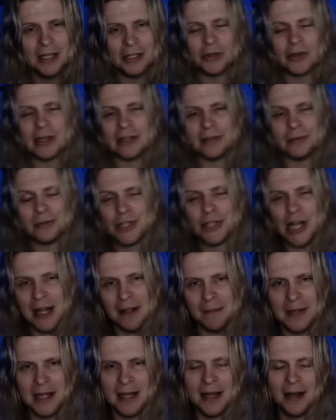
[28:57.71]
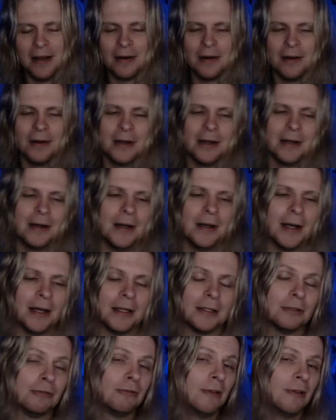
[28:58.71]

You can check me out on